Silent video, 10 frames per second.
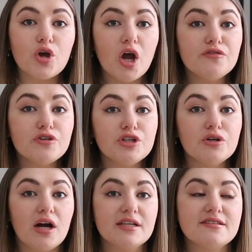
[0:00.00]
going for a new
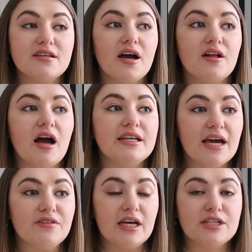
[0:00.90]
kind of style i
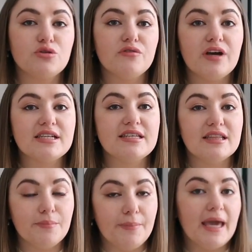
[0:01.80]
never like to invest
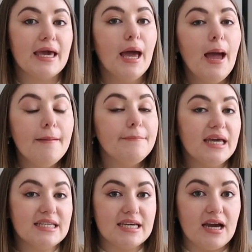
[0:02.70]
in the big
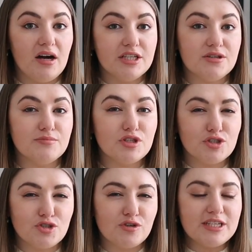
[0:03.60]
big ticket items
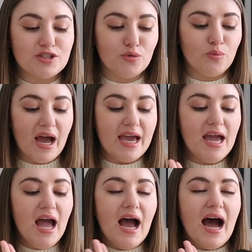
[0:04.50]
straight
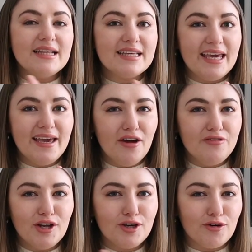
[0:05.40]
away and Quay i
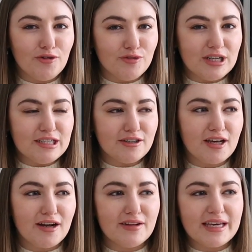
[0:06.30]
feel like are a really good
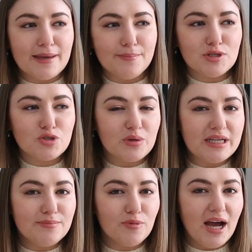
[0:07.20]
kind of like
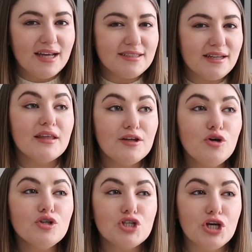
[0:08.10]
in-between brand like they're
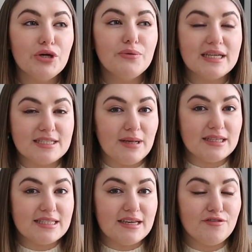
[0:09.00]
not too
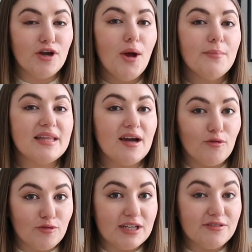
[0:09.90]
expensive but they
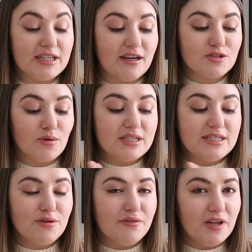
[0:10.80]
are really really nice quality
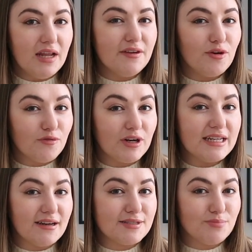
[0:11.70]
so i feel like they're a really
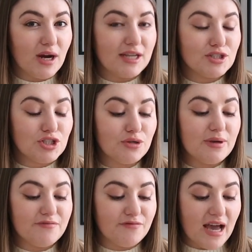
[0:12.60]
nice brand to
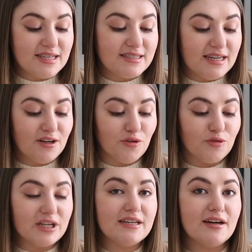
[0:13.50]
invest in and a
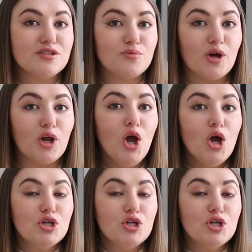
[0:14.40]
really nice one